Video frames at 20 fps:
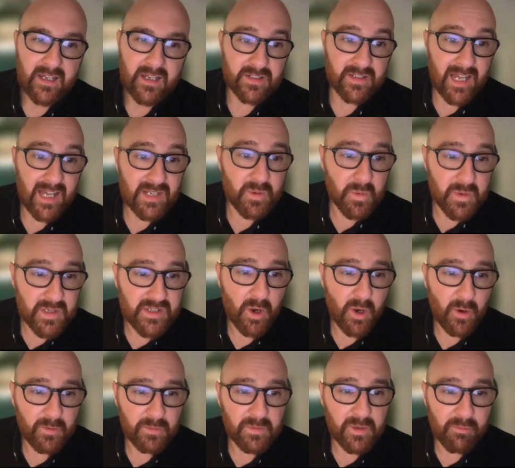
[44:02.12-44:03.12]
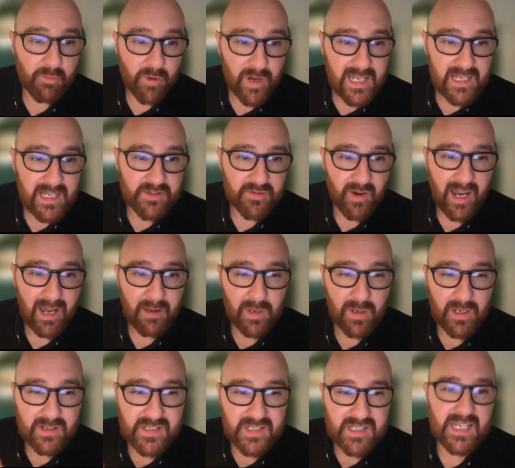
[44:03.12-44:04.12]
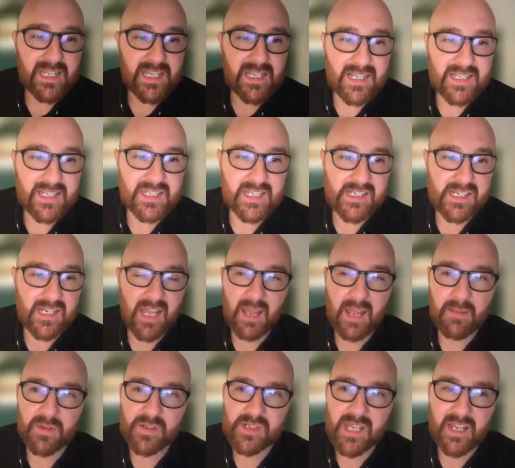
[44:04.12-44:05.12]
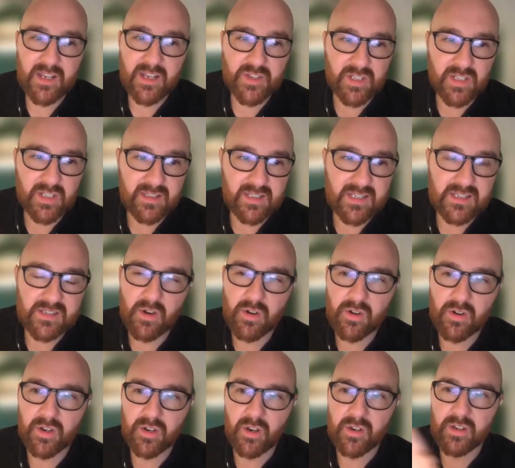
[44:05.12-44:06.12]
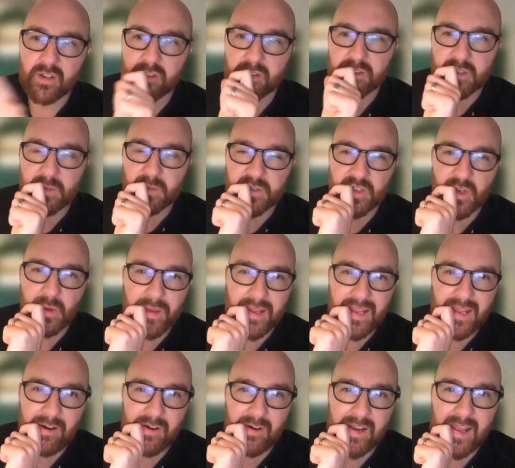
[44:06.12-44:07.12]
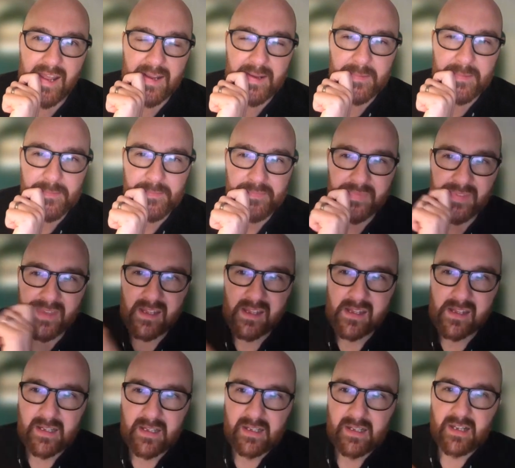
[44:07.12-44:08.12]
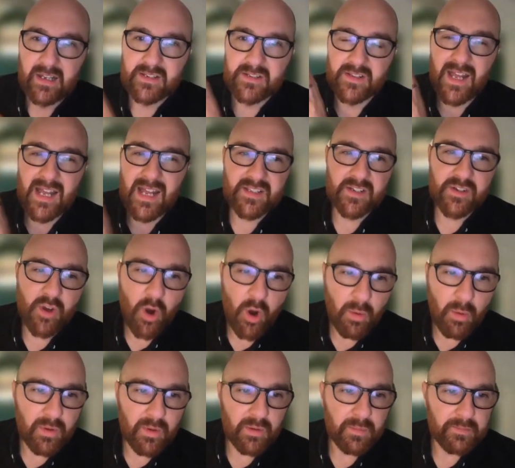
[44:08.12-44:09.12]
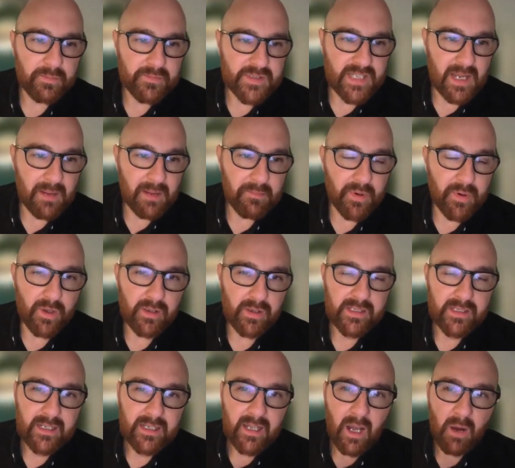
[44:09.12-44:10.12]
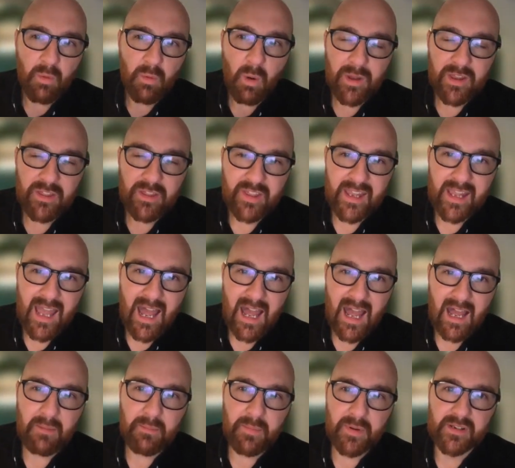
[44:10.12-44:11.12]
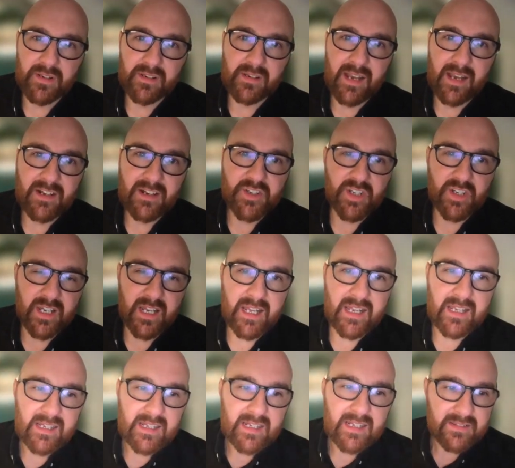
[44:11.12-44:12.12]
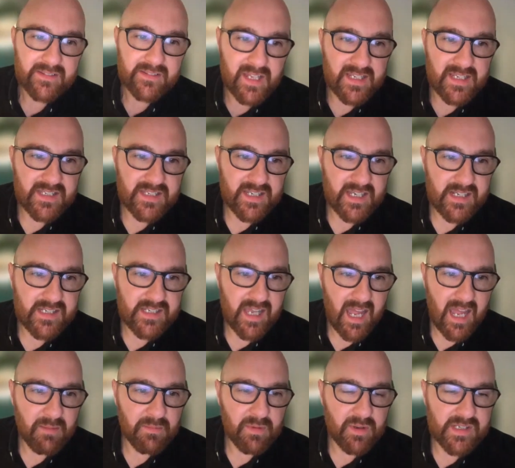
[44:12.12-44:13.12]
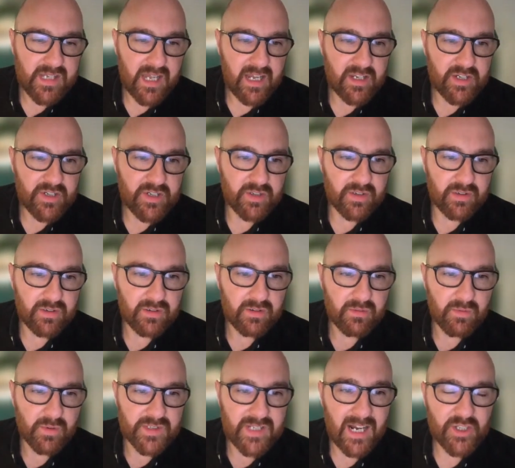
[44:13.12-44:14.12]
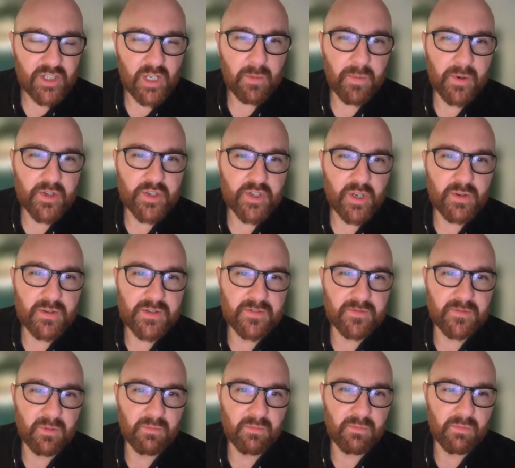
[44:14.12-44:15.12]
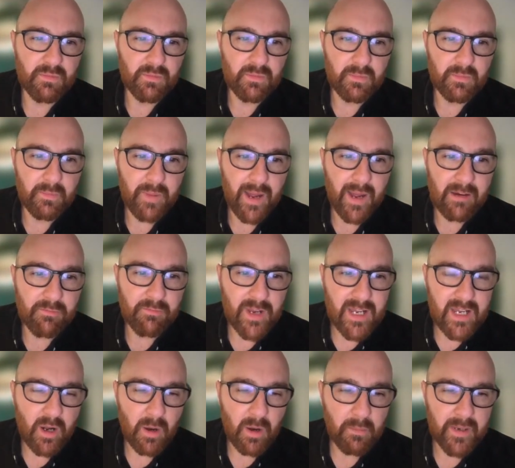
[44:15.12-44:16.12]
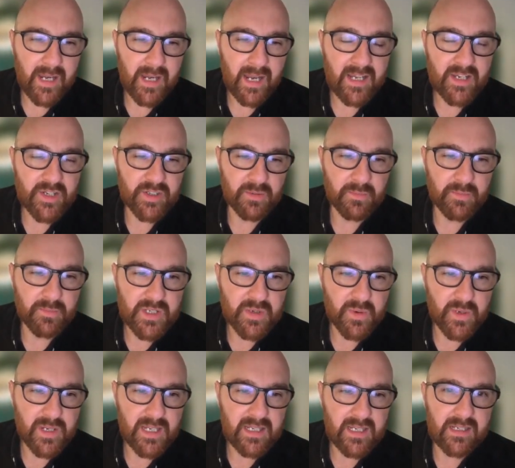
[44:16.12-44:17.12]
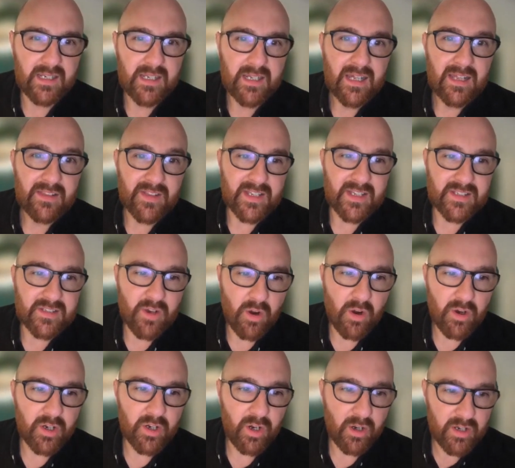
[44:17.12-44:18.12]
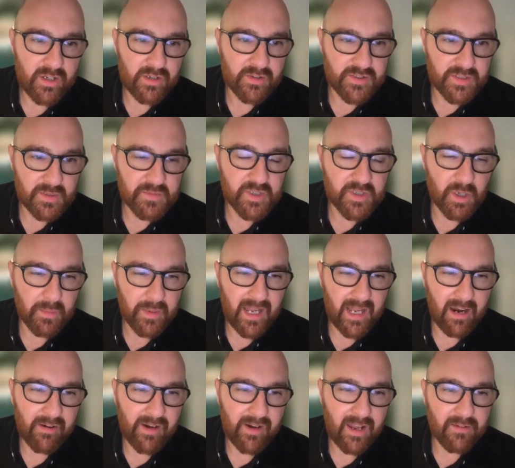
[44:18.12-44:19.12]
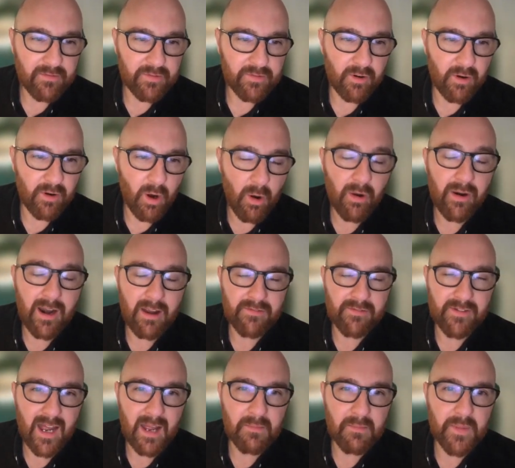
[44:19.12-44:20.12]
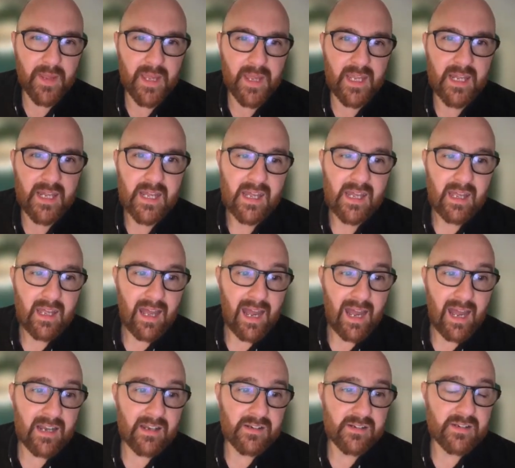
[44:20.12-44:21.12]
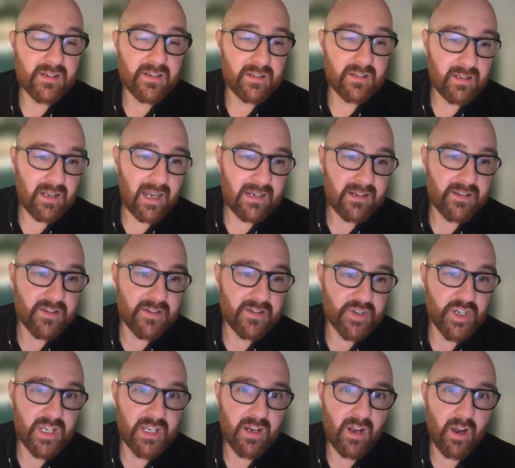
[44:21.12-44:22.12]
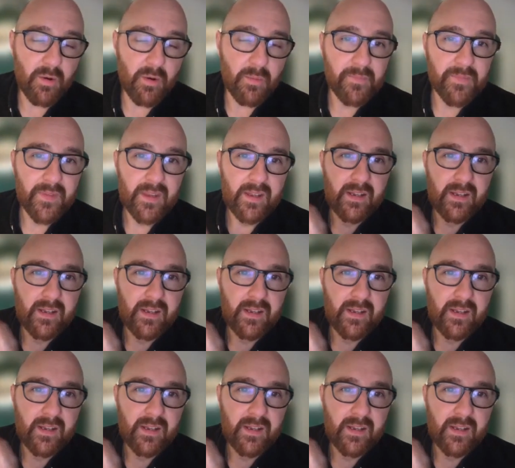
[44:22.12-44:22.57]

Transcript: So that's what we saw from the reads, right? We could see that CTA mutation in this non-canonical subgenomic RNA. So that's the normal sample. And what we think happened, actually, this CTA mutation was actually produced from by recombination between this non-canonical subgenomic RNA for ORF9b and the genome.